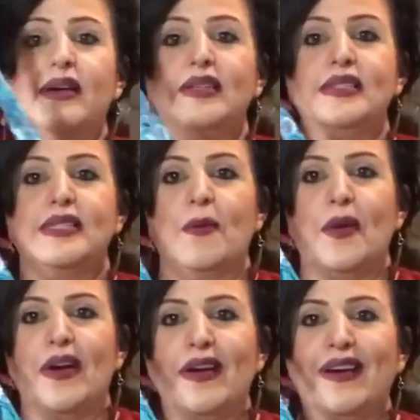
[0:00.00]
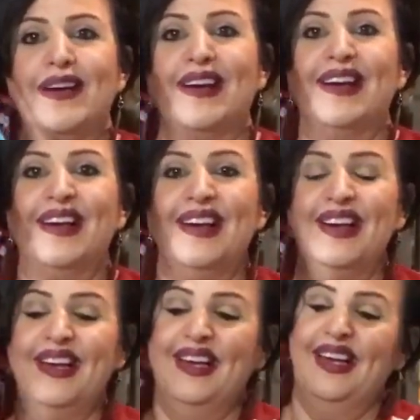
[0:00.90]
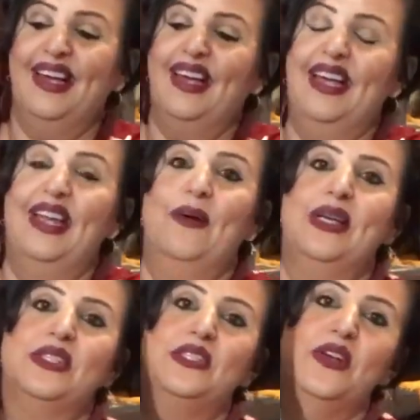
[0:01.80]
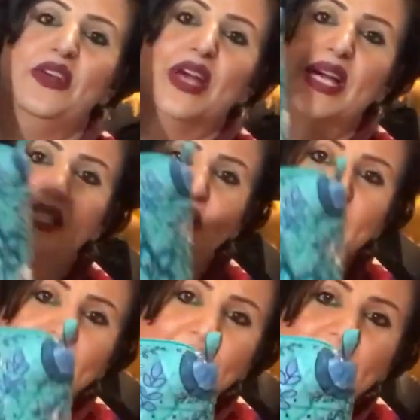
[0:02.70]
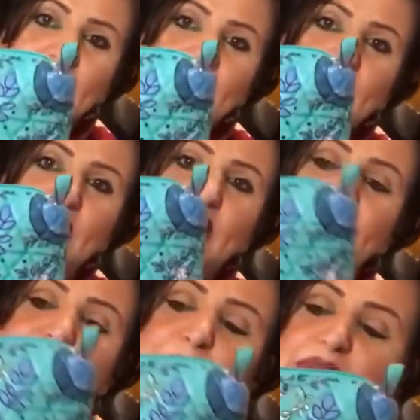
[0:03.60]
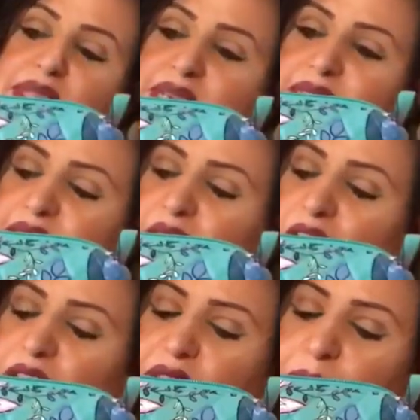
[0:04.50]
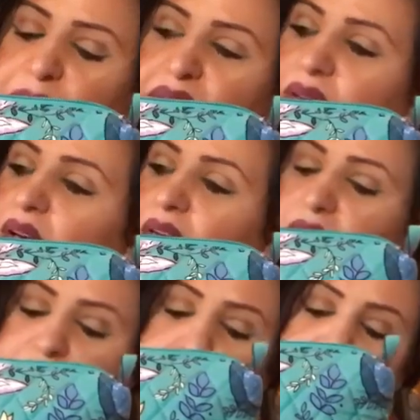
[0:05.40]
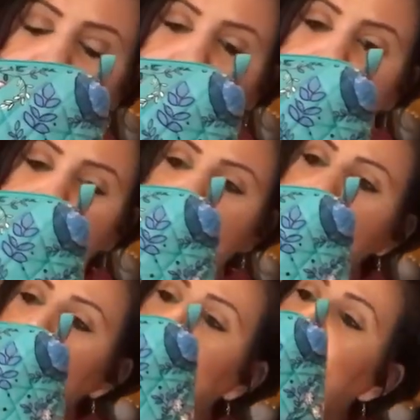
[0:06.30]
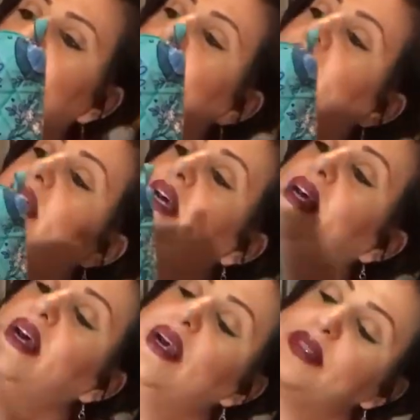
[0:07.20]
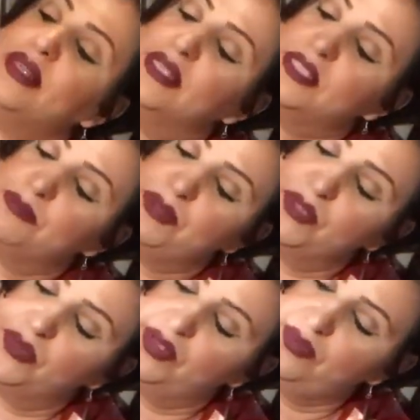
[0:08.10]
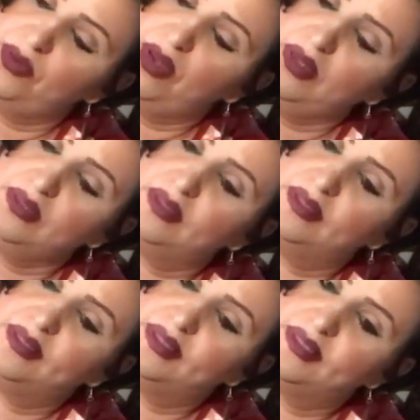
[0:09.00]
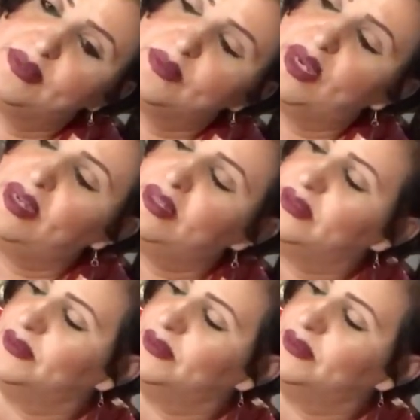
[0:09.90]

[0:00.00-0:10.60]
somewhere. I might show you guys. Look, the print is called the Peacock Garden and it's beautiful. Wow.